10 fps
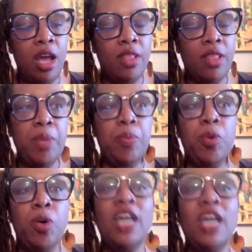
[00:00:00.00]
that
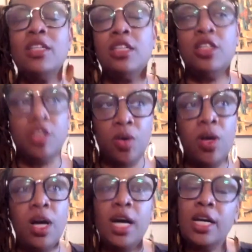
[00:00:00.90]
people you know
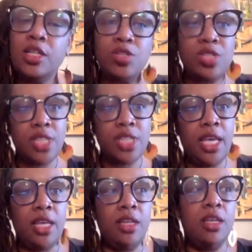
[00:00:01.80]

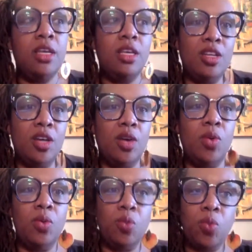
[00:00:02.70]
understand you
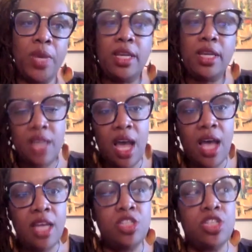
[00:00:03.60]
know wink
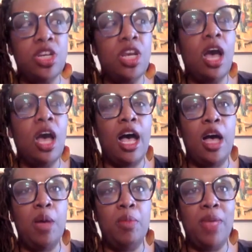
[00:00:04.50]
nudge
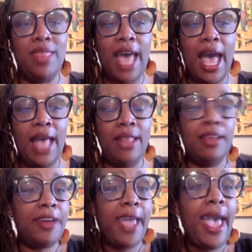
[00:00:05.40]
um, that
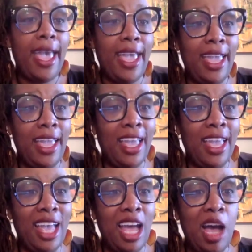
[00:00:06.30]
they're gay
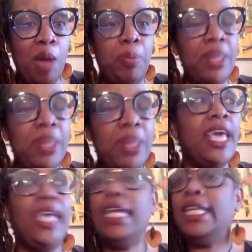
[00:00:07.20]
mm. but they
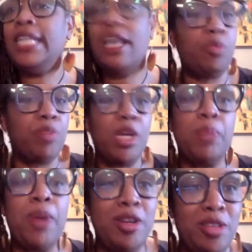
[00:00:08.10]
can never bring a
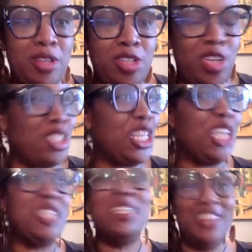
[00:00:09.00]
partner to the church they
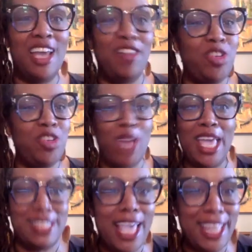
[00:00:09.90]
can never you can't mm-hmm.
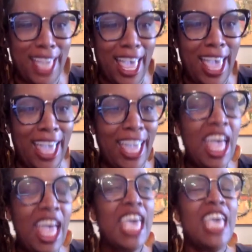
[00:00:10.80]
say the gay
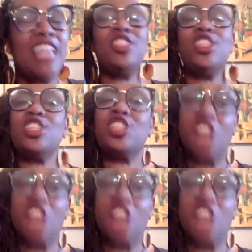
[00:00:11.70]
mm-hmm. it's just